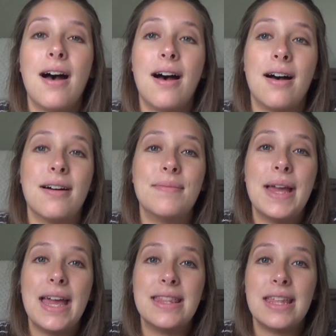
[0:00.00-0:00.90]

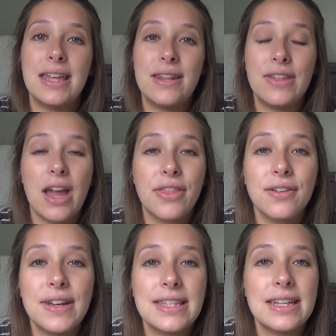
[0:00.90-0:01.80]
And then the other
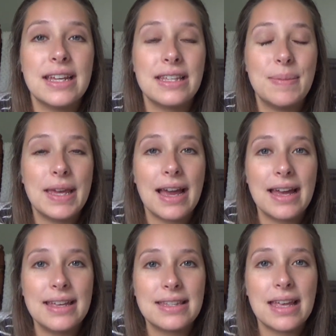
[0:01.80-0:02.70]
reason is
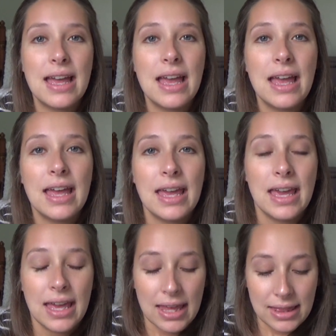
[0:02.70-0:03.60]
because
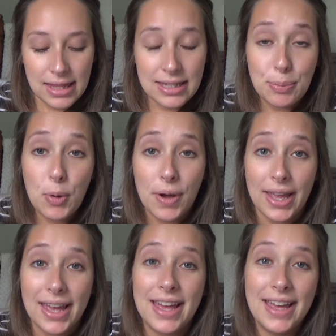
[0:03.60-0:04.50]
this boy,